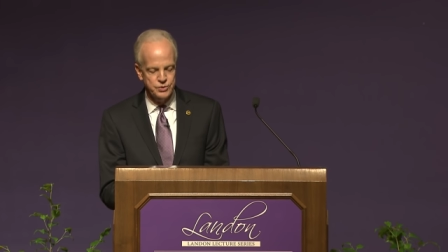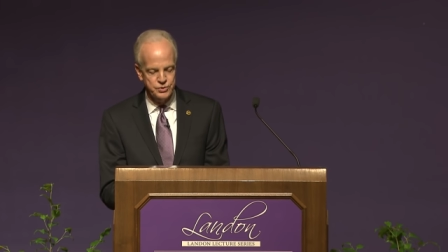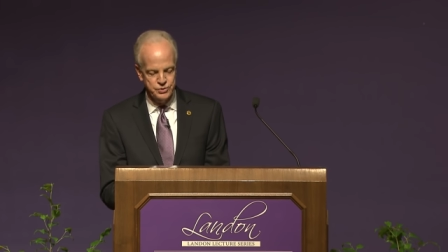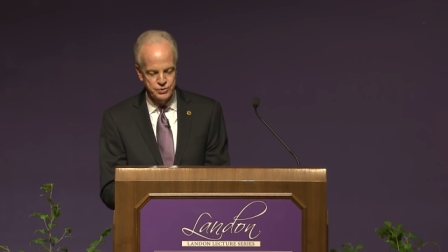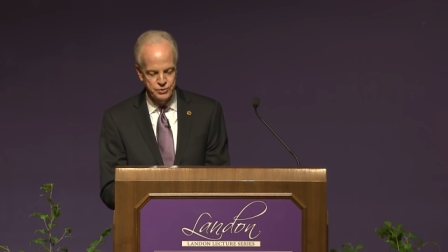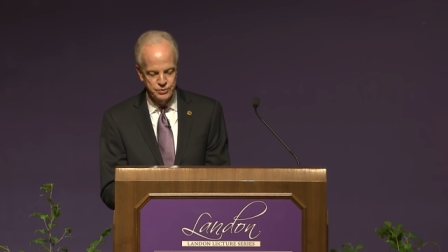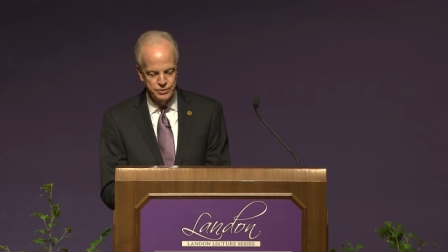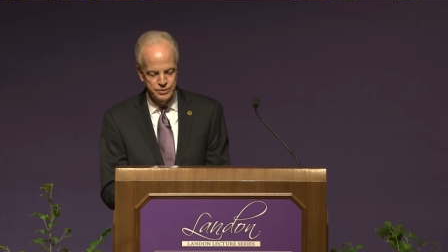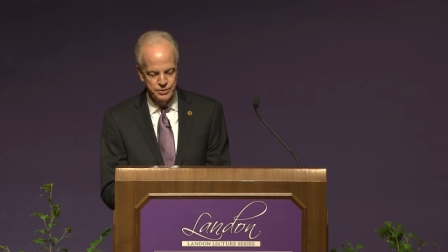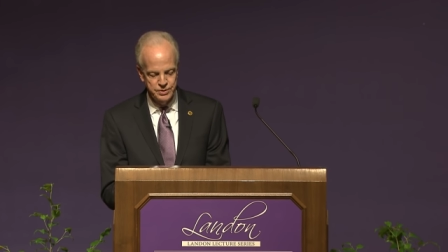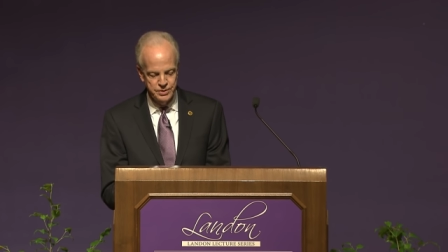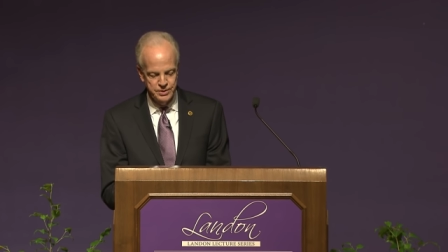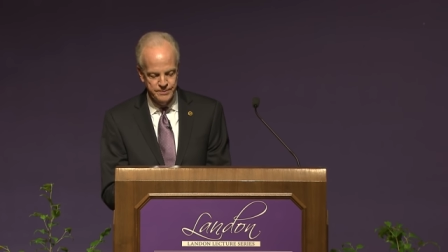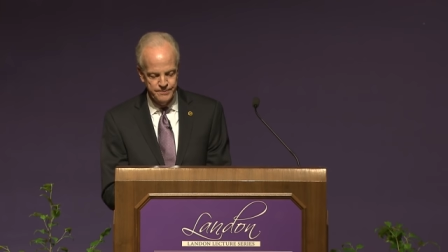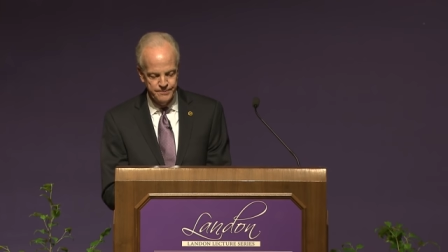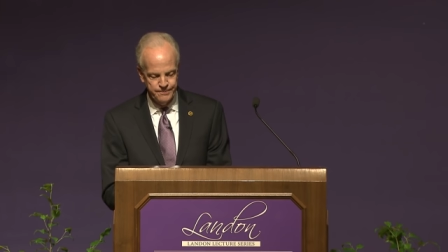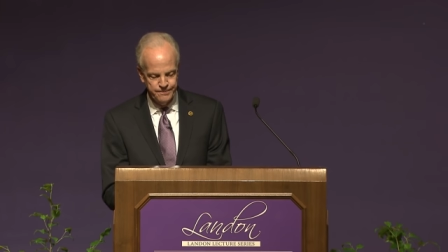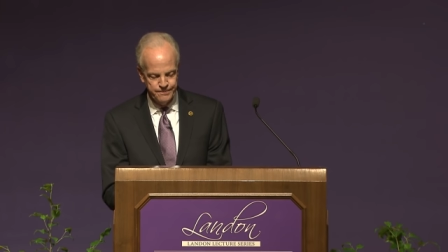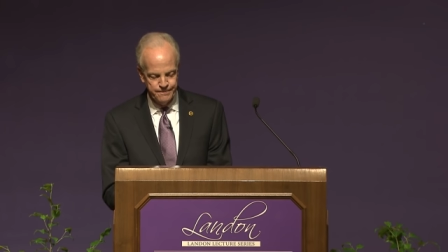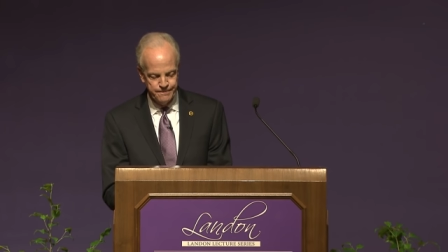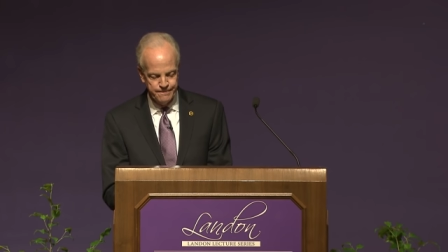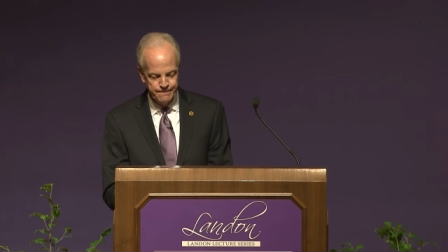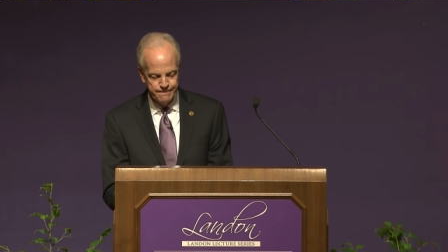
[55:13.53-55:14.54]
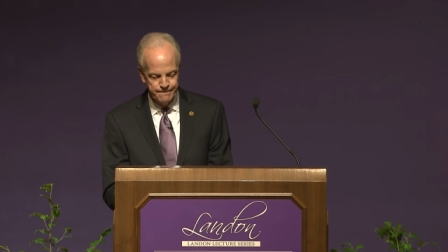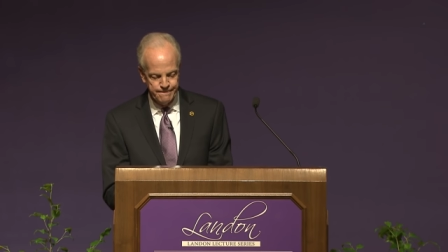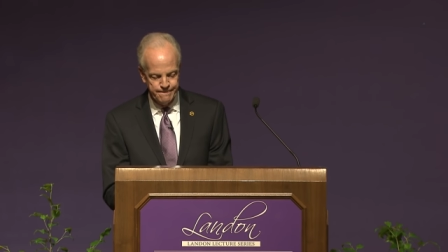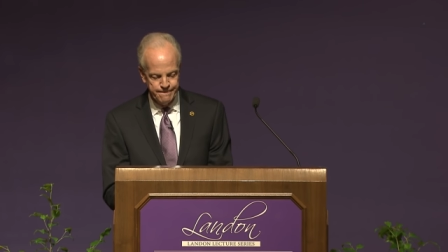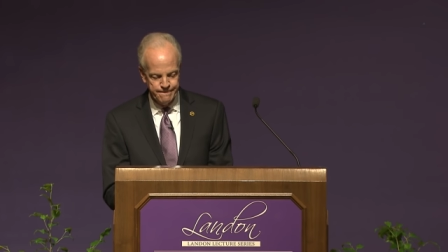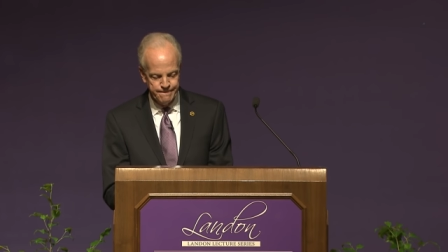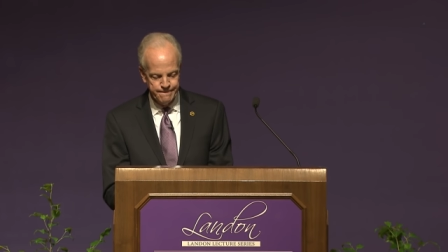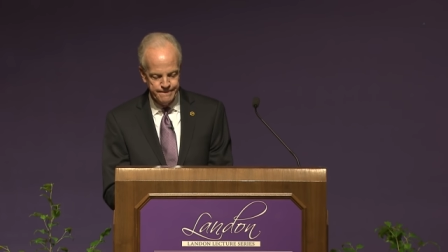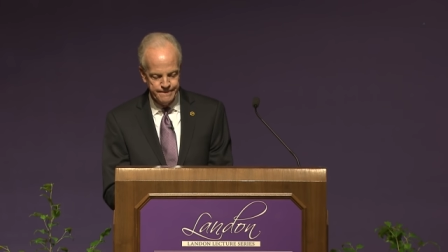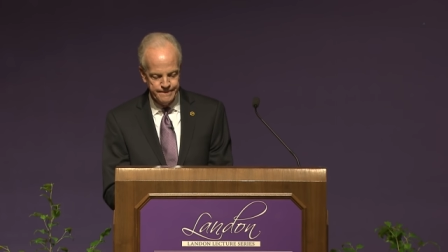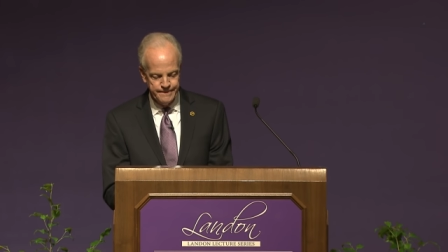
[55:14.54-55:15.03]
student
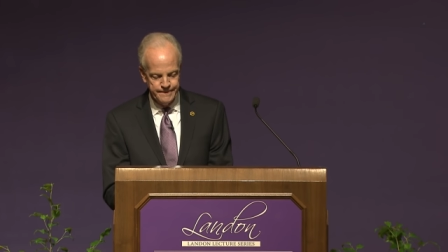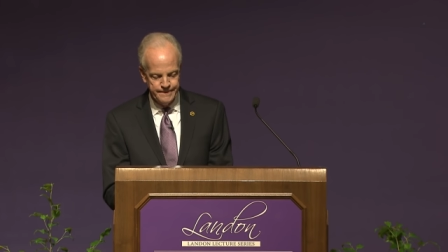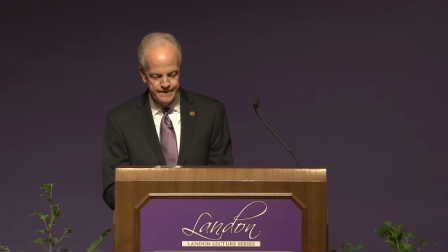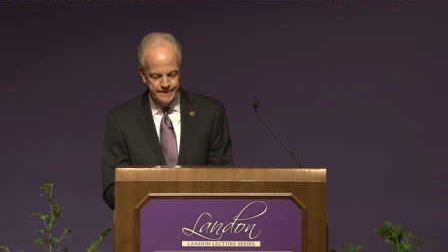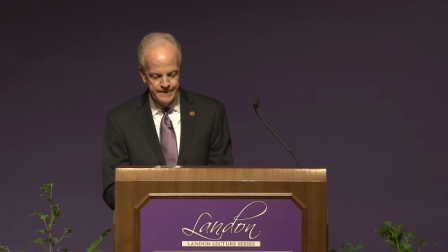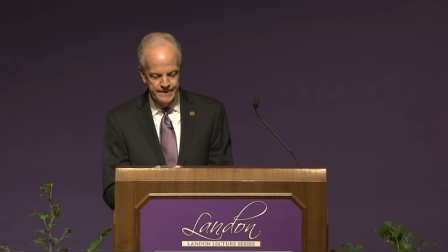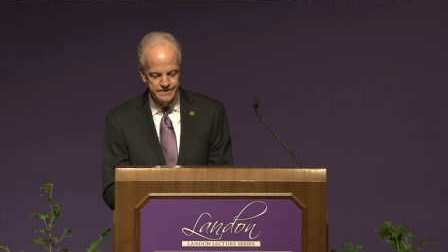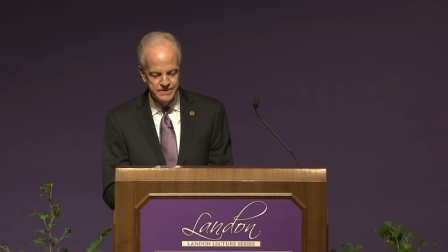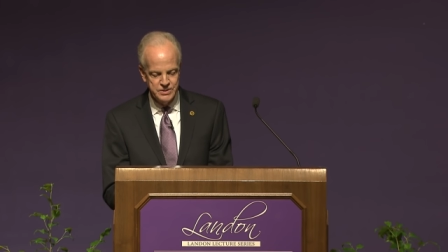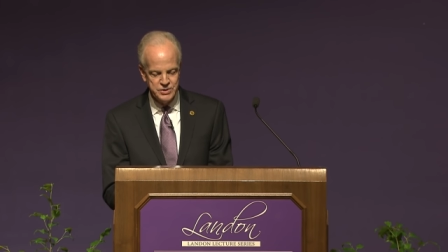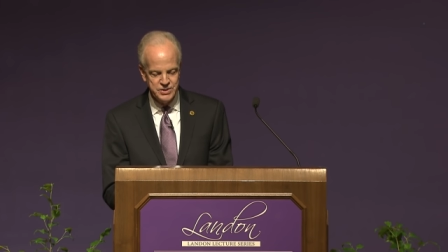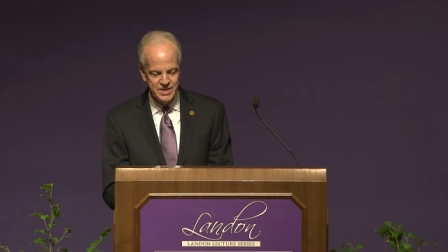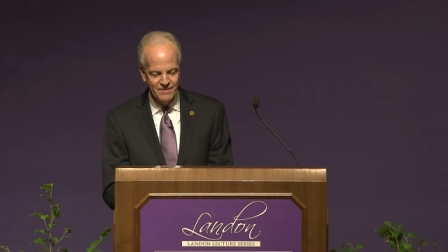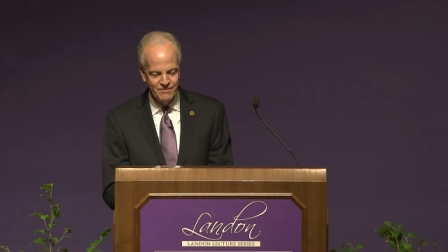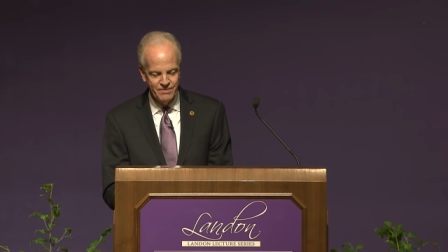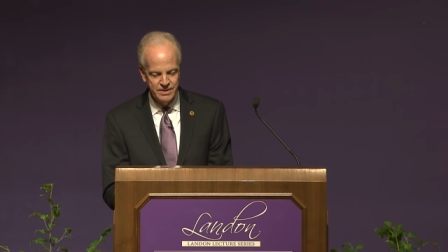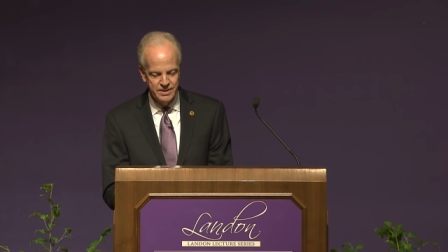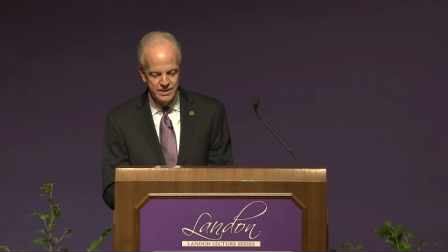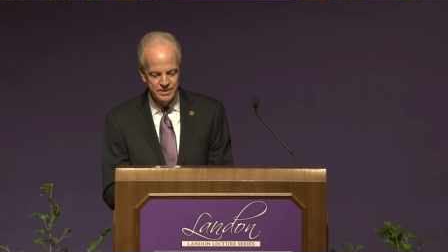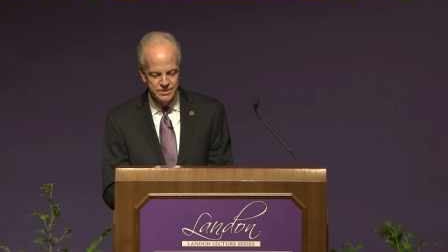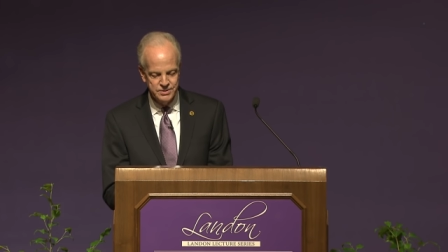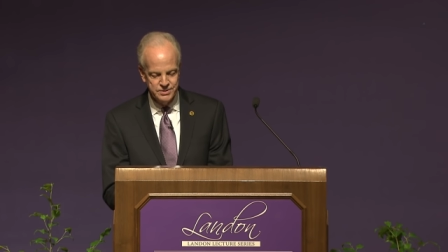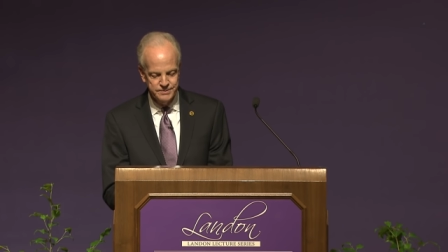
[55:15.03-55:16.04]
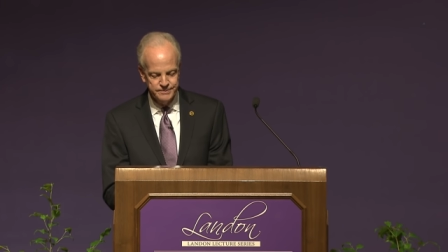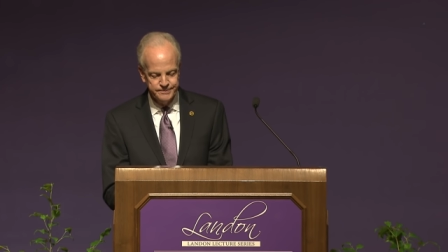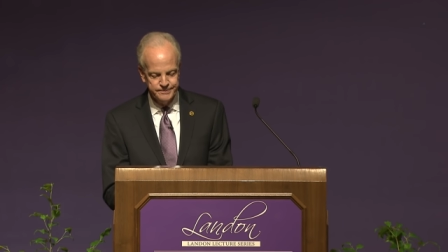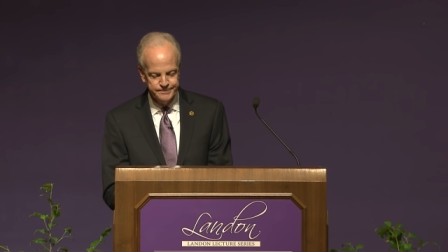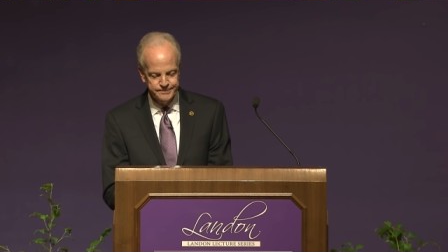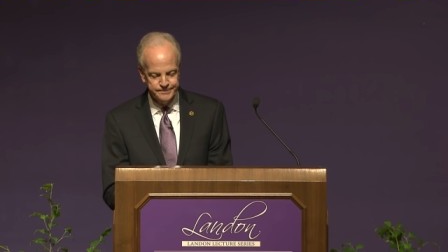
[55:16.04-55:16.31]
in the 70s.